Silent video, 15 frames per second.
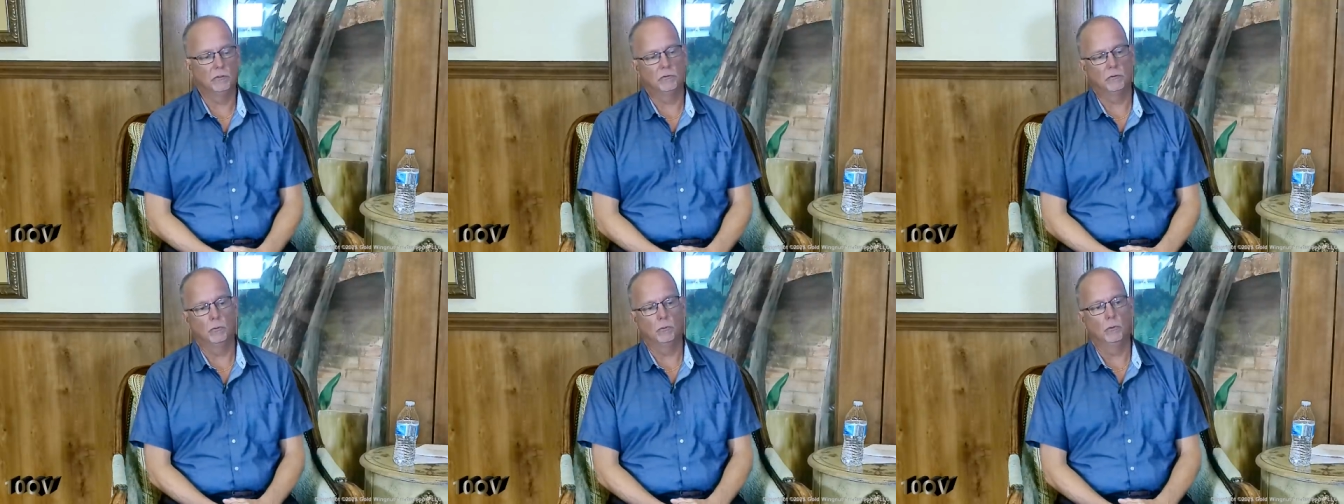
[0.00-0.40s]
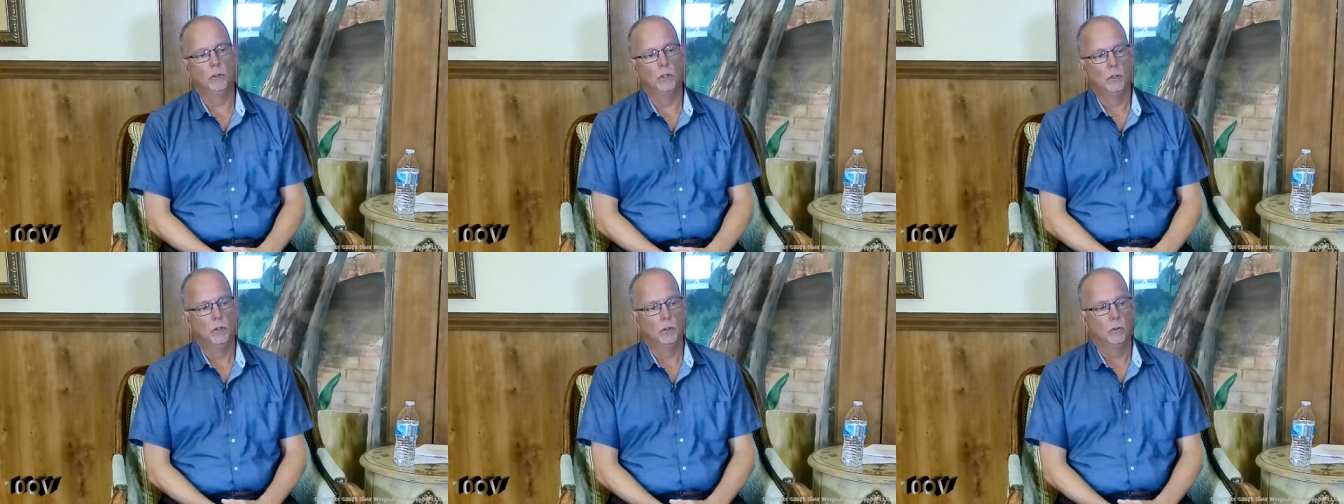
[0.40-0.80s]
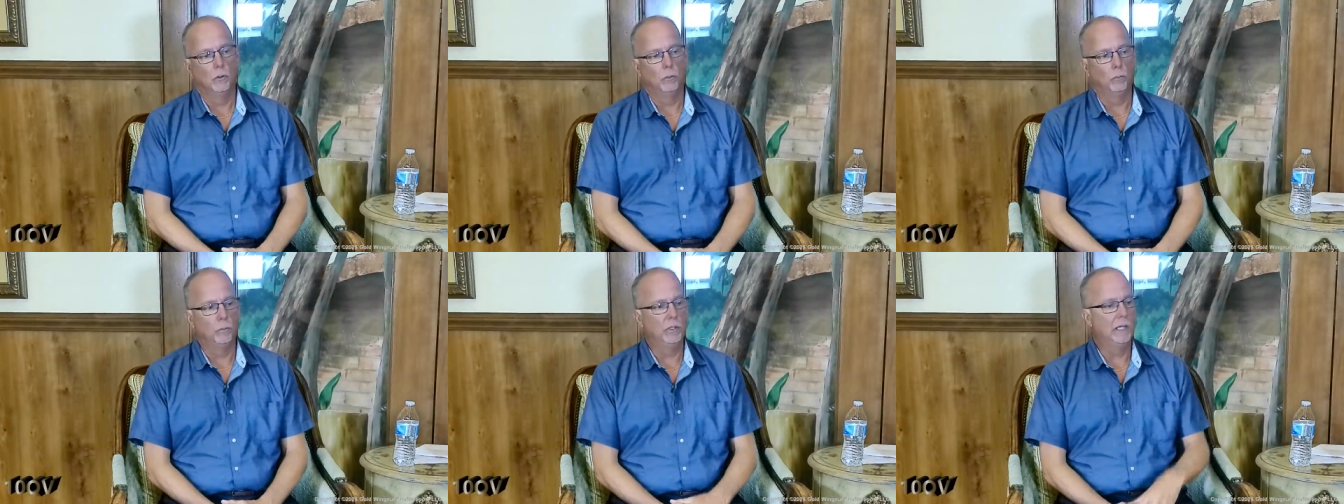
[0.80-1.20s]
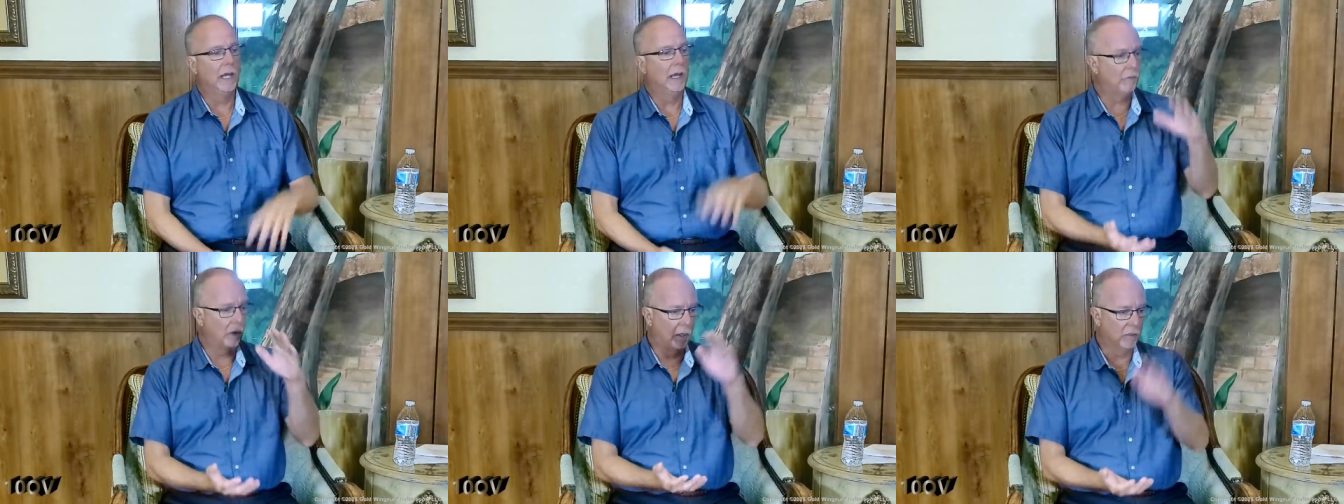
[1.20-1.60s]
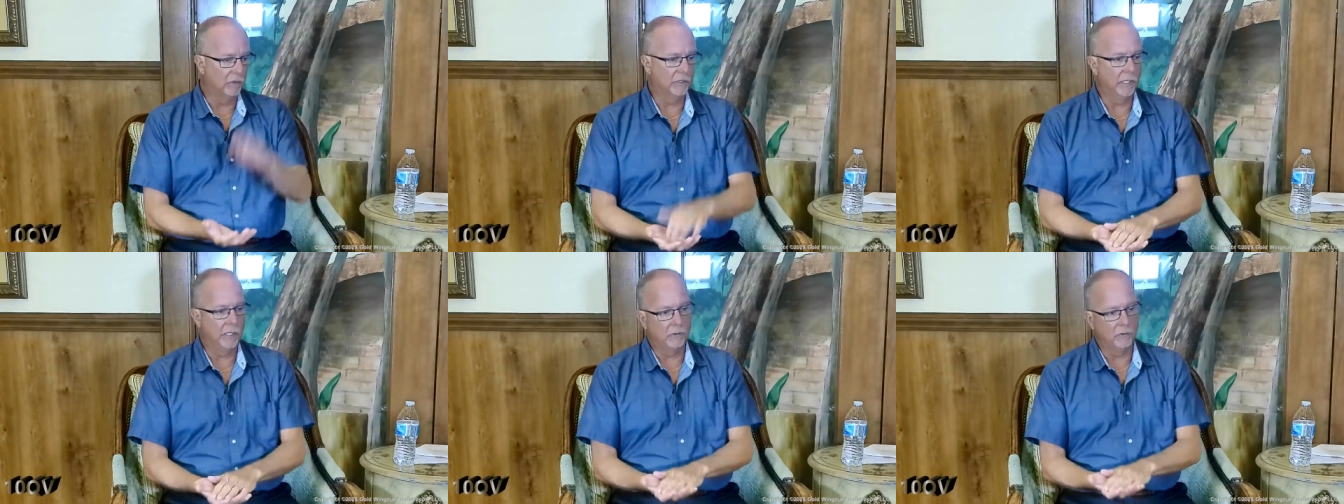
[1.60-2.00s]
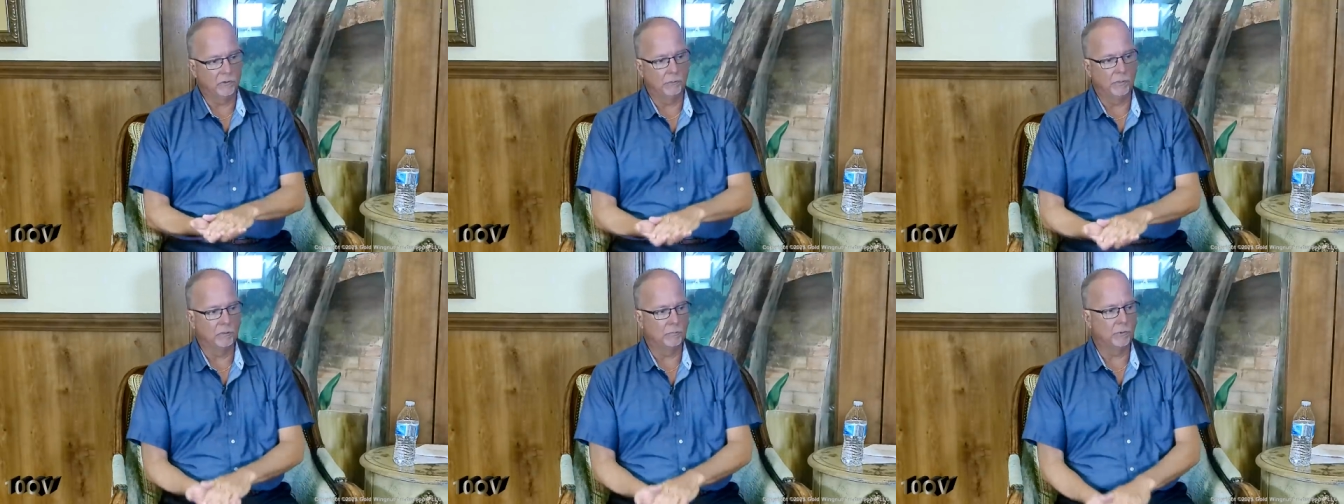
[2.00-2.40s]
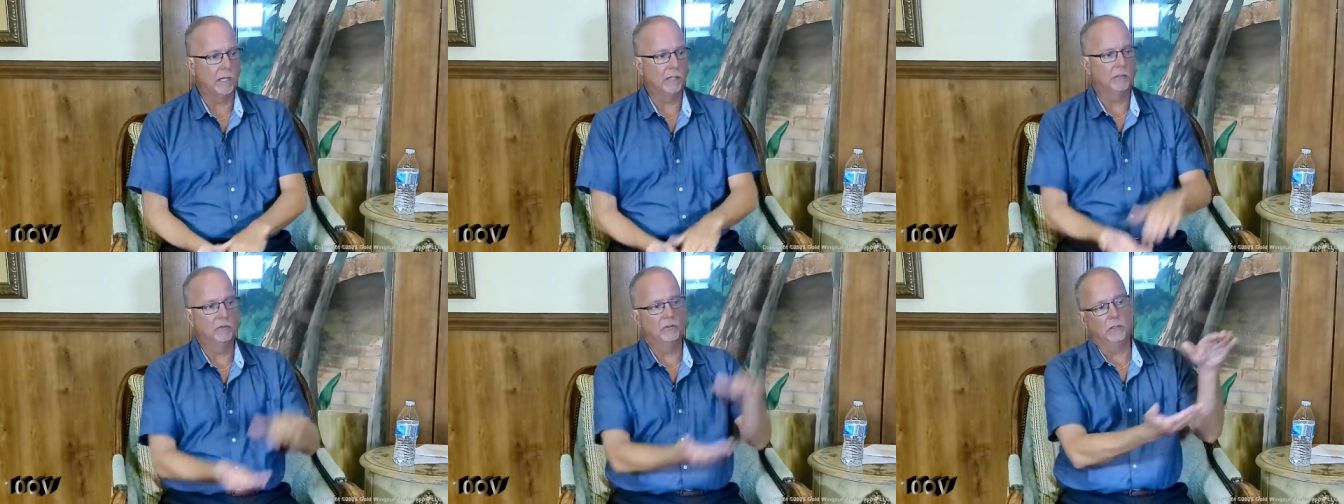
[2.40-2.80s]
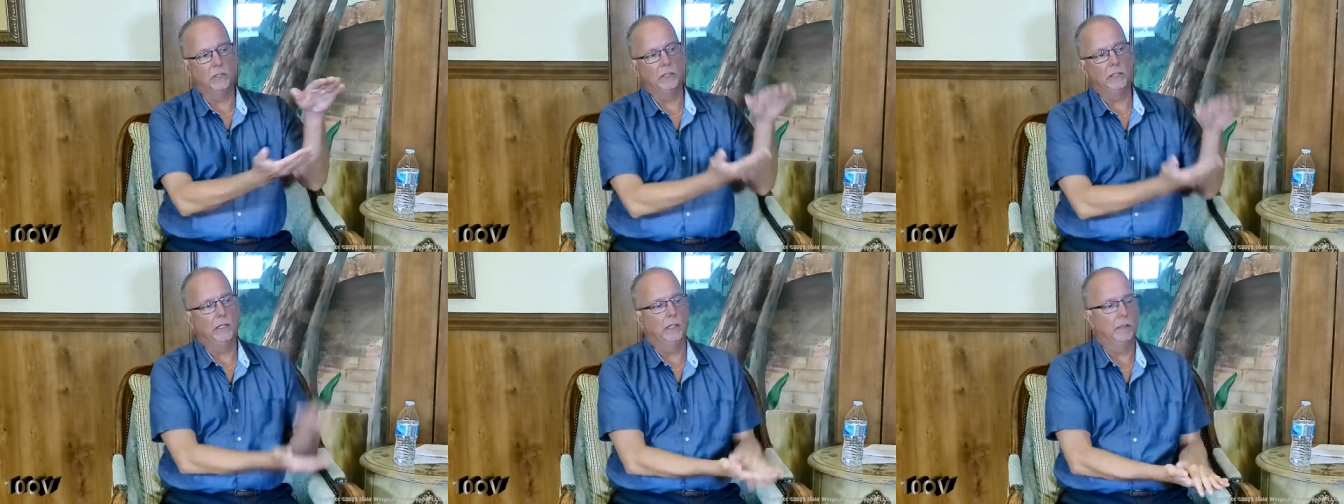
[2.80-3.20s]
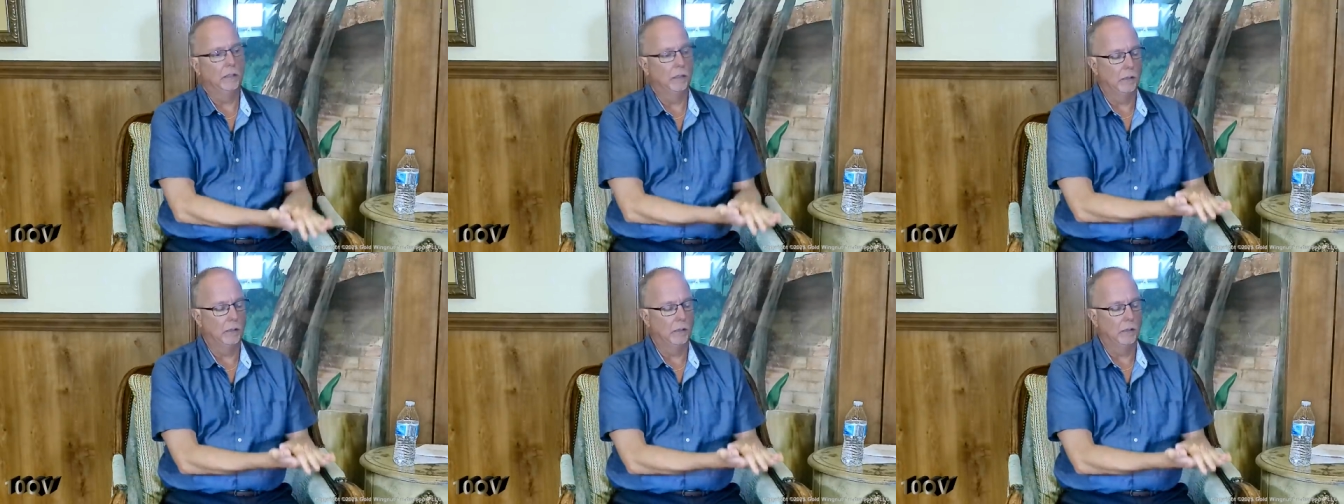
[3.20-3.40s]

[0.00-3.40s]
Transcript: And so we have our standards and best practice, and they get